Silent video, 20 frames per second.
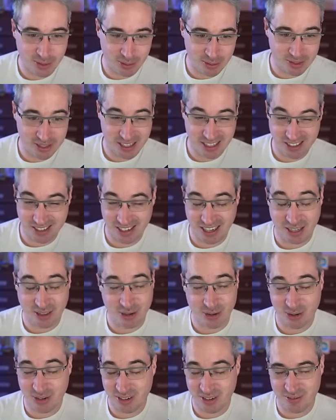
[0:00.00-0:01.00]
it's one of those things that I
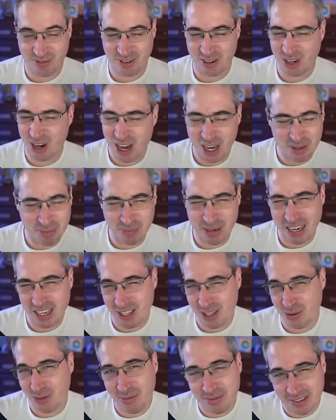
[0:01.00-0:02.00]
learned and forgot, but
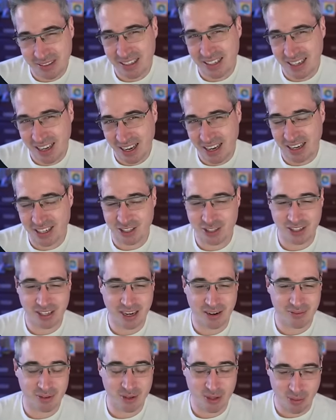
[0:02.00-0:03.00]
I don't think I
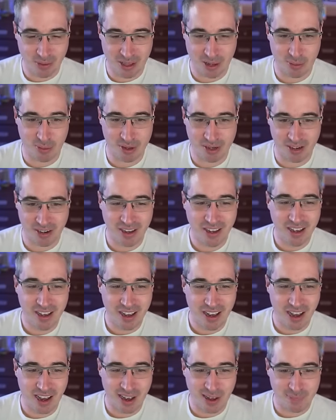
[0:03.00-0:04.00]
actually ever knew that one.
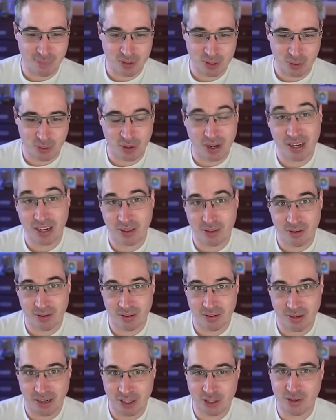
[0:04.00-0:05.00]
So
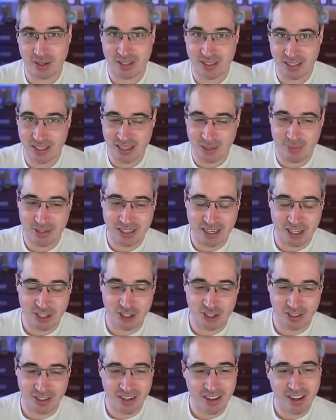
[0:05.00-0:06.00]
another interesting
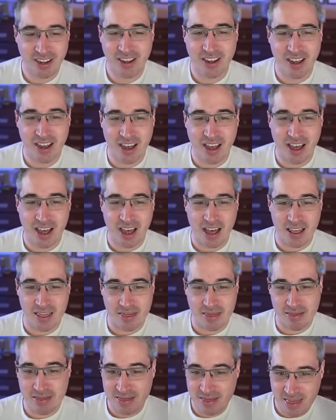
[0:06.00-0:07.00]
limitation.
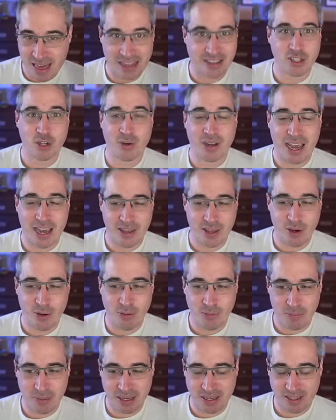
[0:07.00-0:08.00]
That's okay
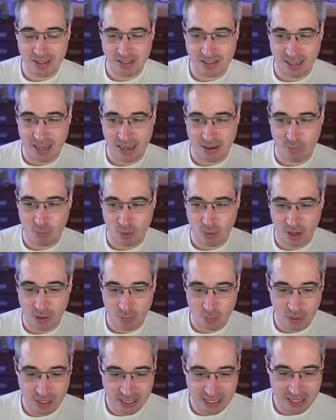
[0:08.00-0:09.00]
though, because
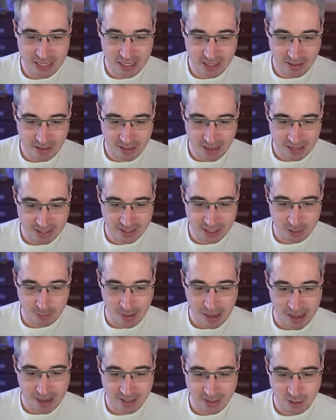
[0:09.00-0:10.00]
we need that
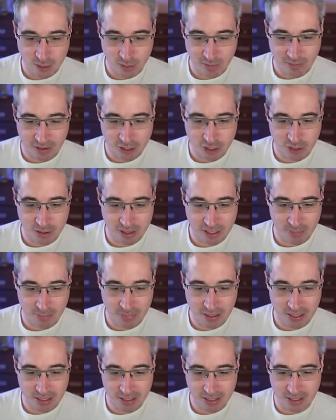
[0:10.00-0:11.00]
span to eventually
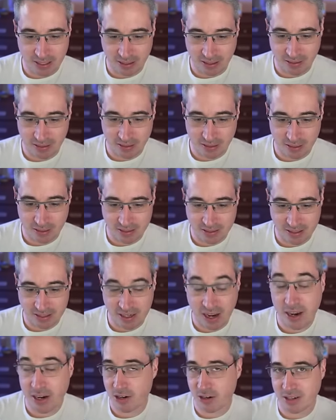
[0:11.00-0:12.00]
be this
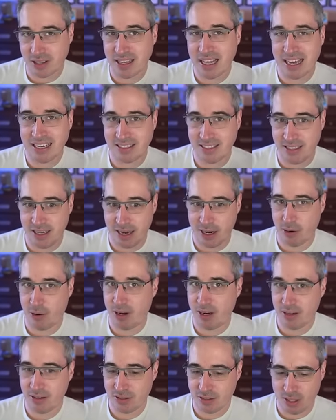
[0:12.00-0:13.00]
entire glassy
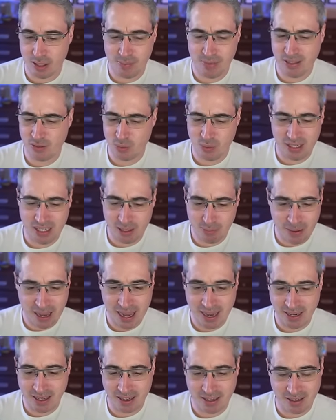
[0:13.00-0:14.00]
area. So that means we need
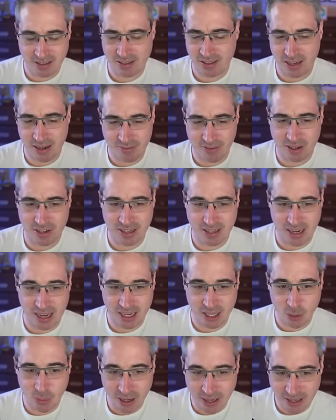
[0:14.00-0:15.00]
padding and stuff on it
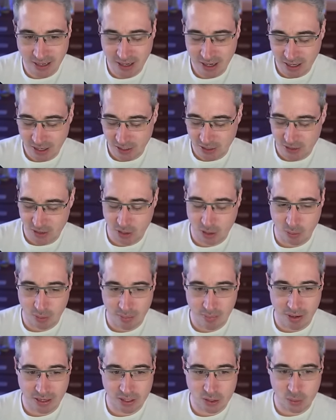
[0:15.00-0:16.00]
anyway. So
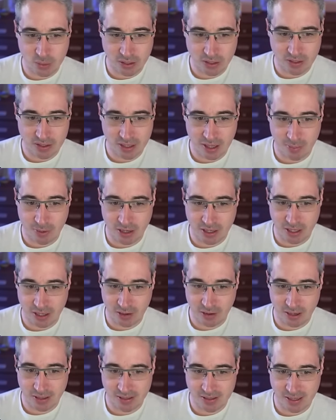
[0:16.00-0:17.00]
we might as well just come on
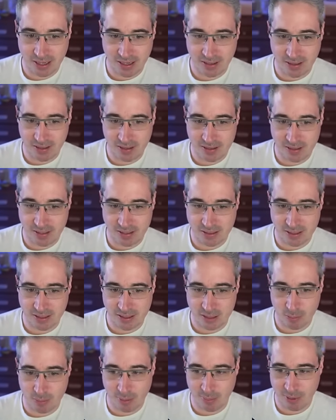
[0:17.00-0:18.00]
here and say that this is
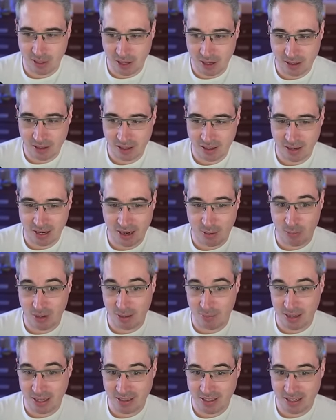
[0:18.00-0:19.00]
a display block. And
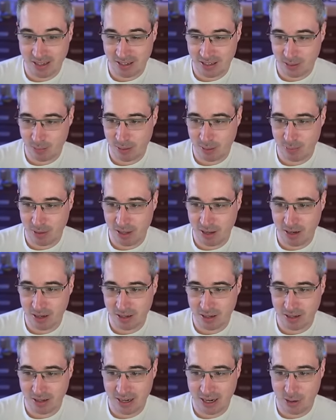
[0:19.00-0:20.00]
when I make that a display
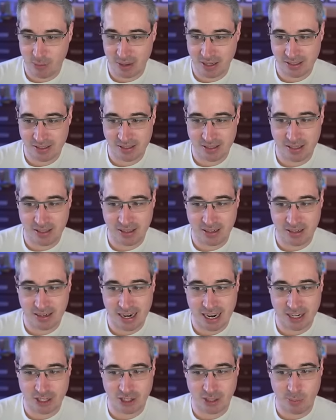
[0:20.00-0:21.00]
block, now we can see that
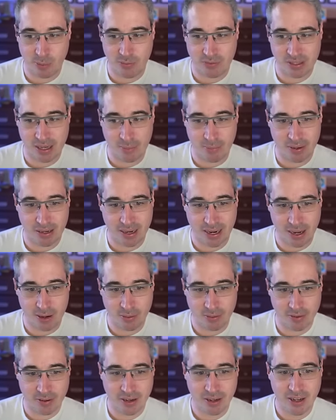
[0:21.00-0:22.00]
it actually moves up and
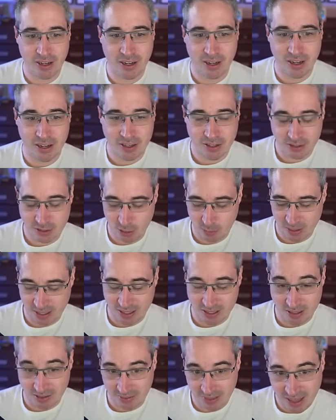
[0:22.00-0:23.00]
down. So
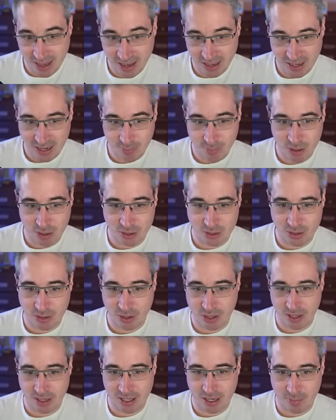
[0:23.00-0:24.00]
because of that, I'm
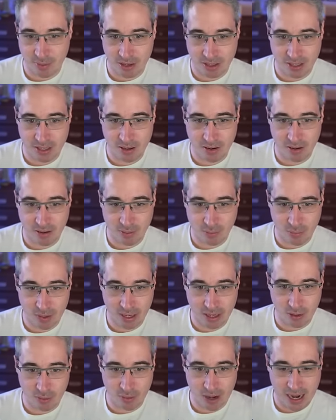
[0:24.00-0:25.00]
also going to come on here.
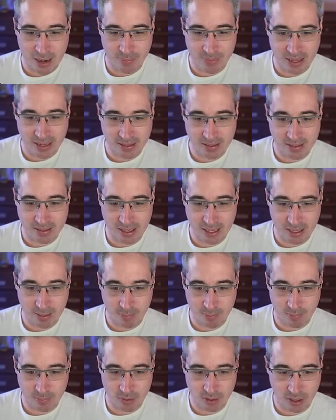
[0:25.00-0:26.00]
We can grab that
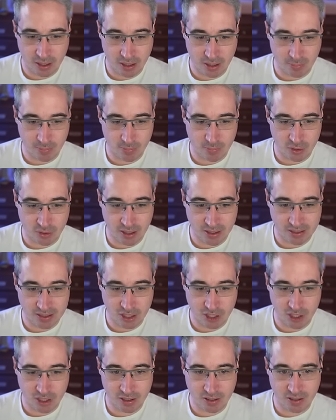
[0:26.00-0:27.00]
same
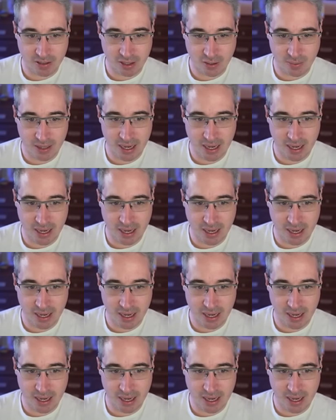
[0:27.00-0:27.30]
transition